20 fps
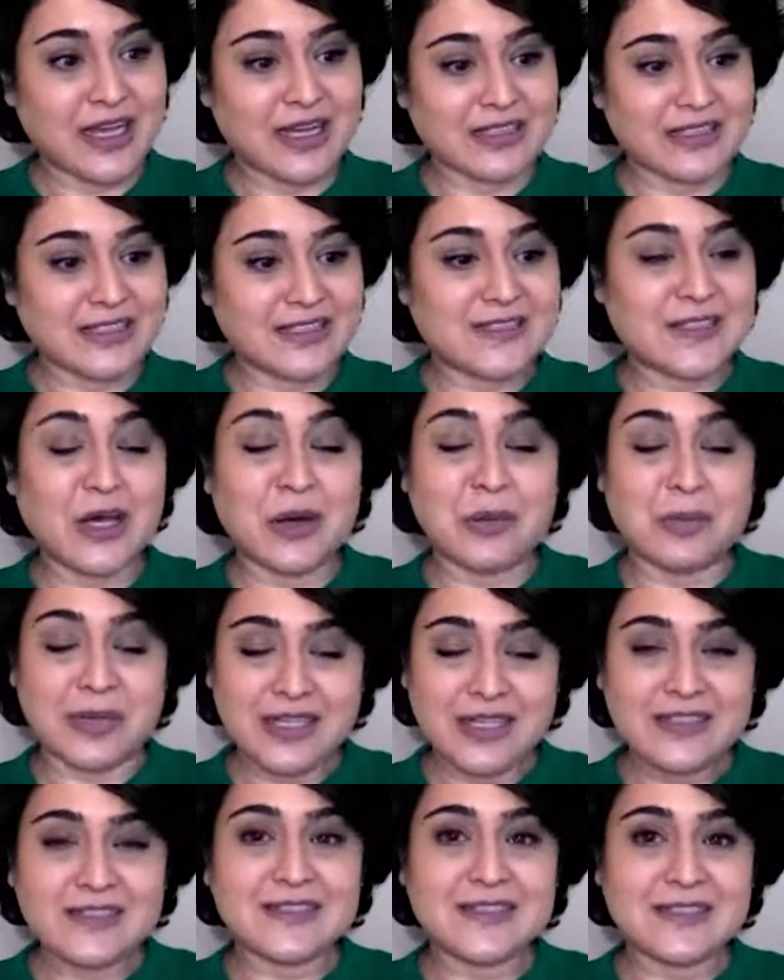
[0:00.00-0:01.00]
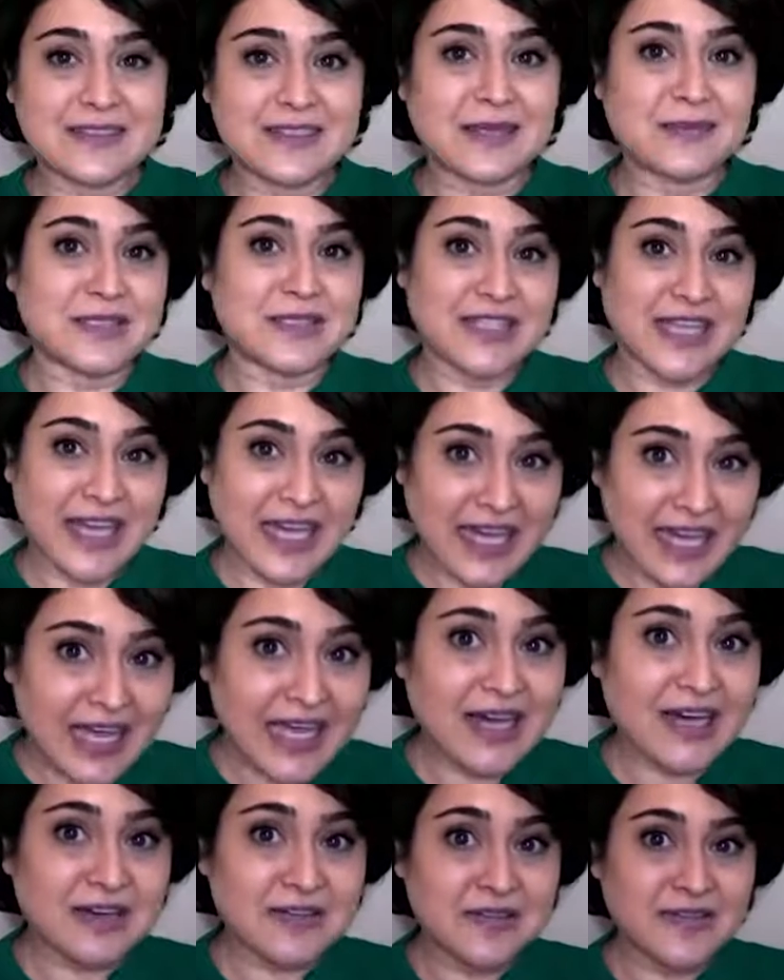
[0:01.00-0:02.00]
these complex systems
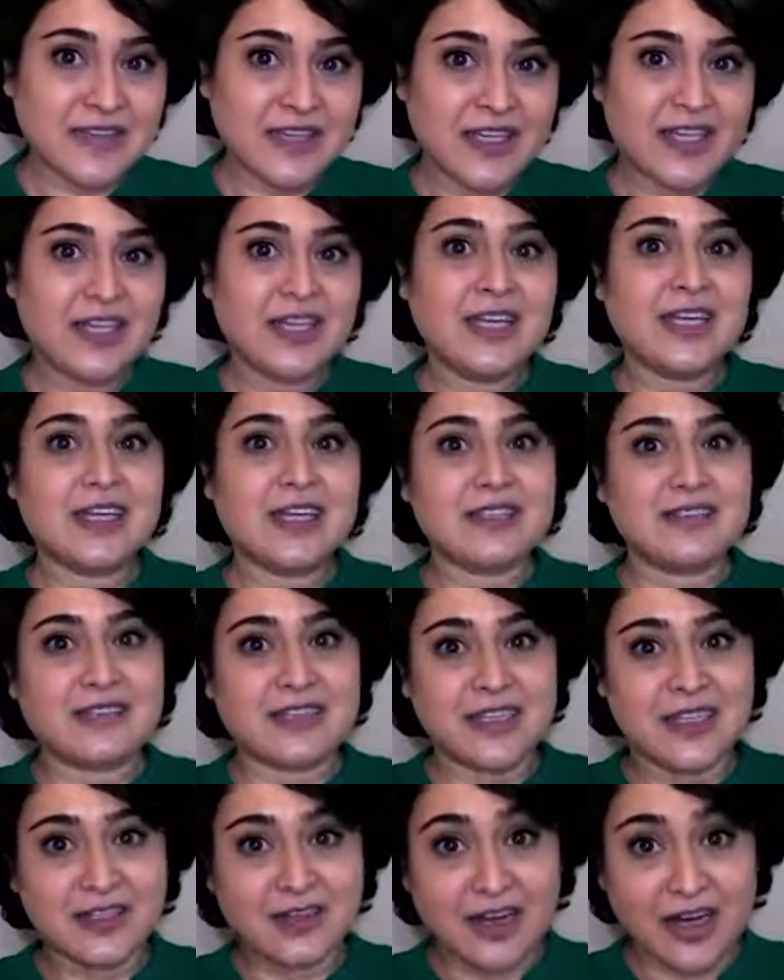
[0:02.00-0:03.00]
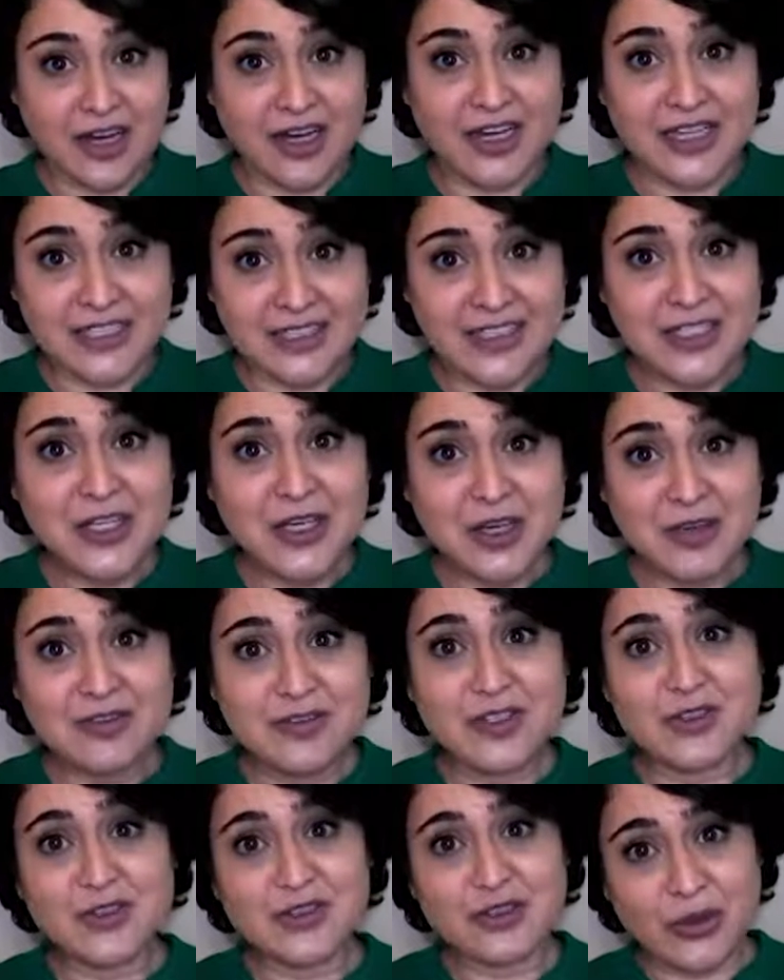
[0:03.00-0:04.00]
have, the idea of
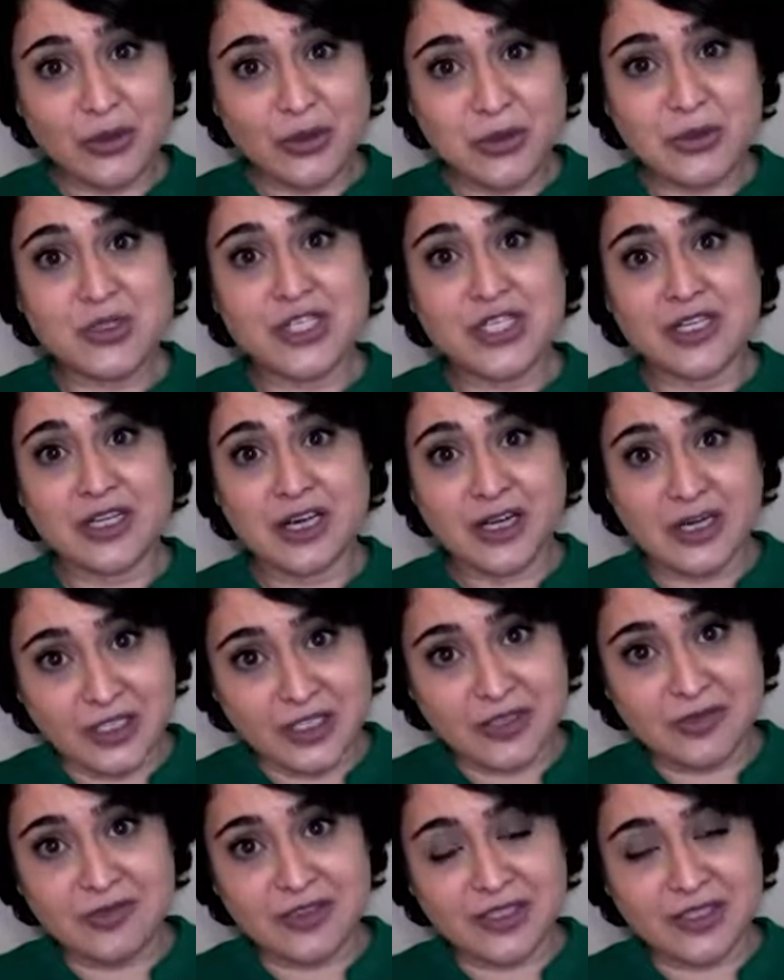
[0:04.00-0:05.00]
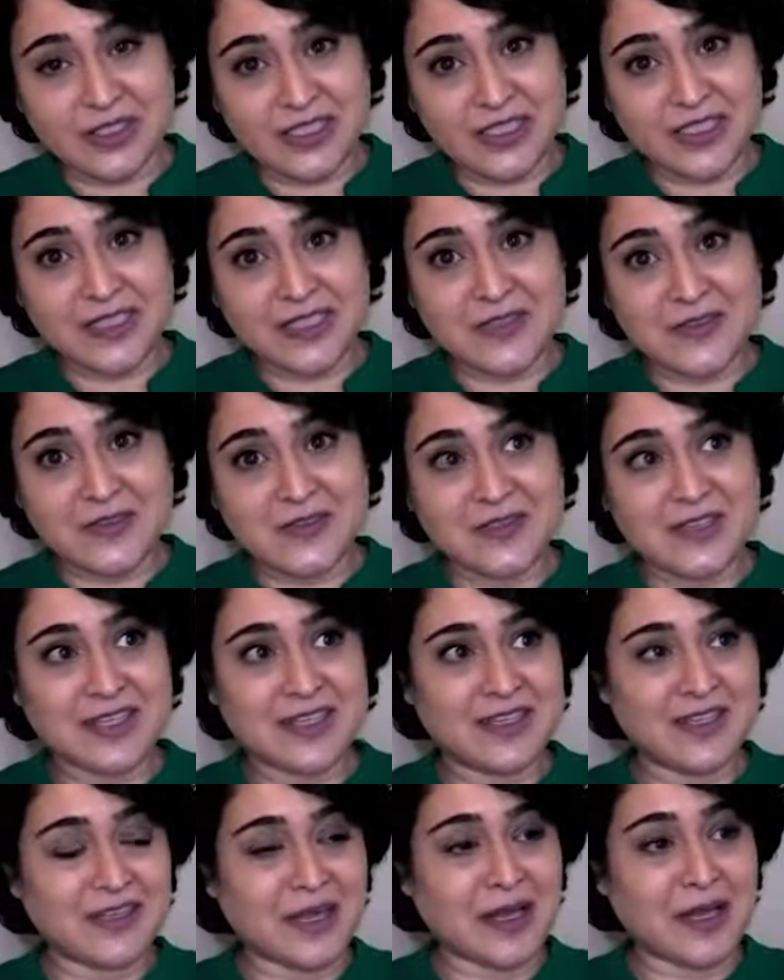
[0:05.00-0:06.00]
the Trojan hardware is
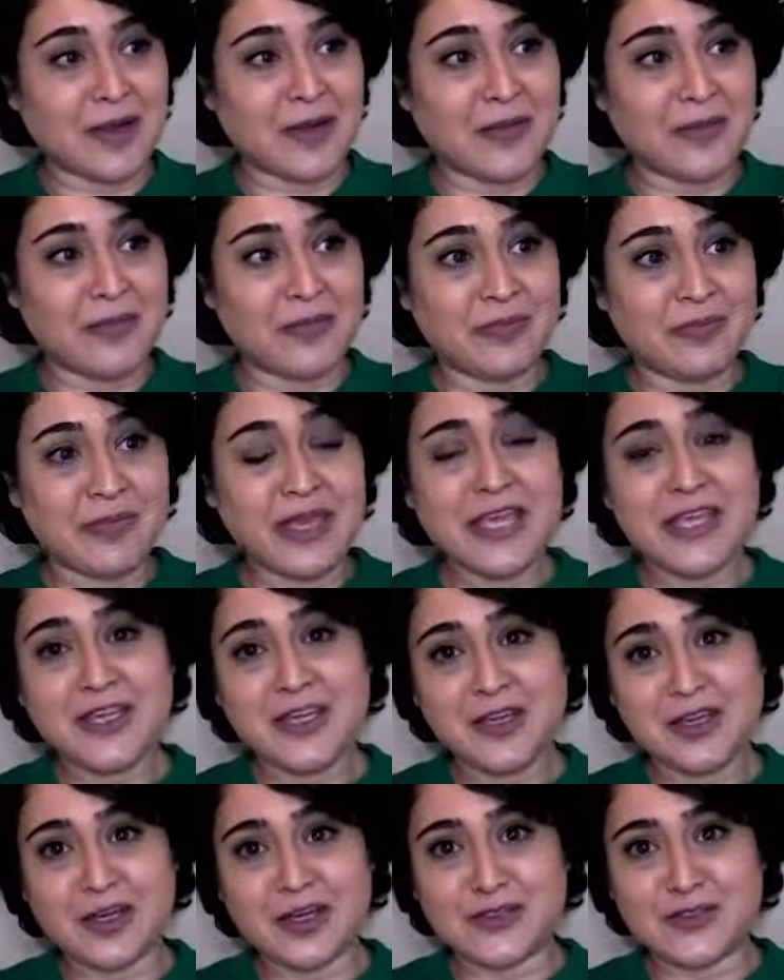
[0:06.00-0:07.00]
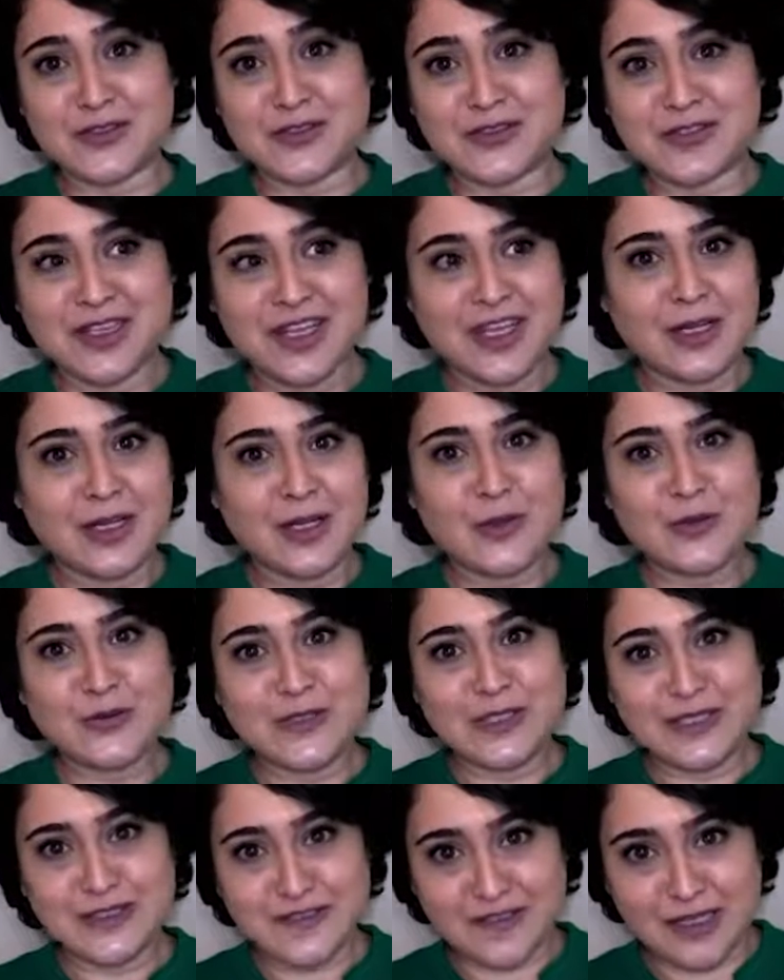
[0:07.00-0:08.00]
making us
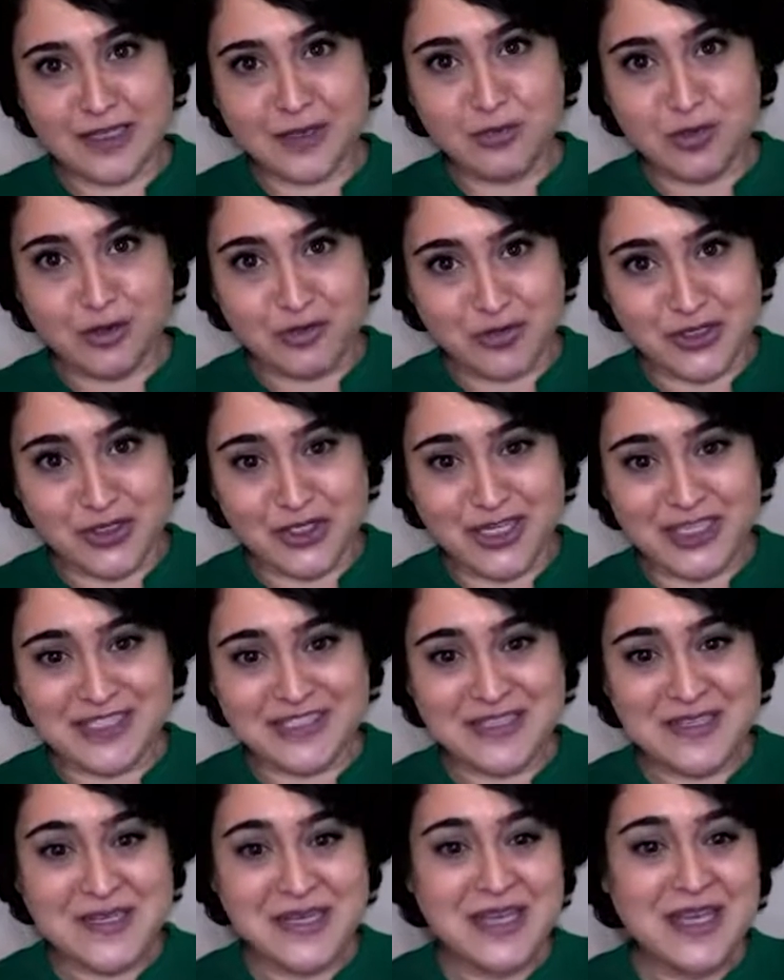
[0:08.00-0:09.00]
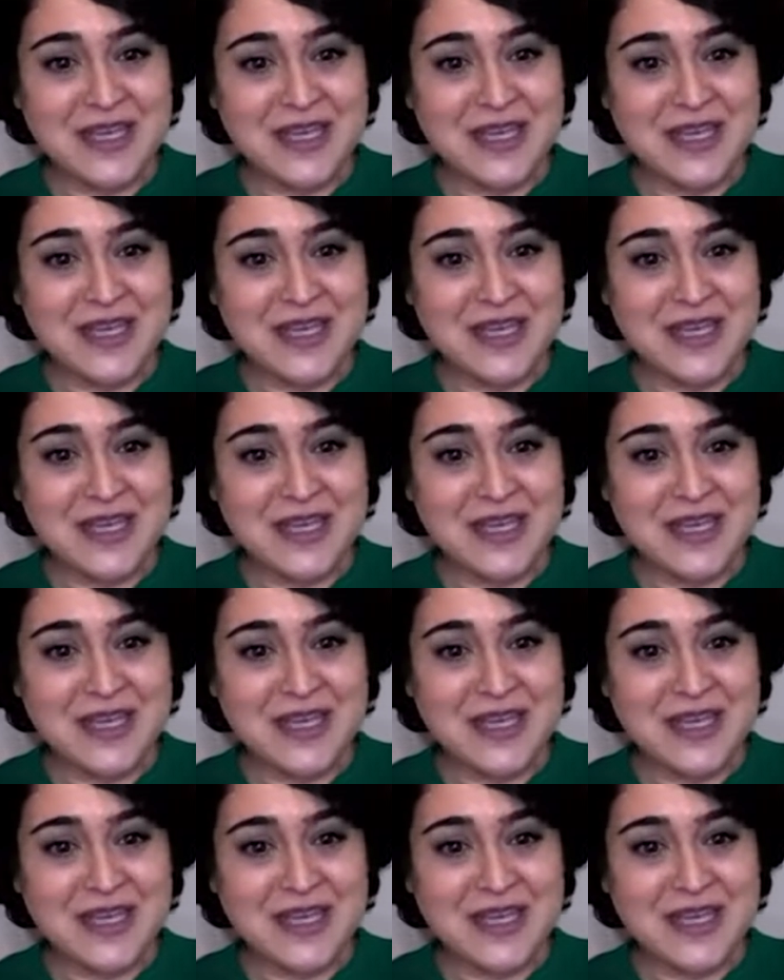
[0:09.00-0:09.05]
losing sleep overnight.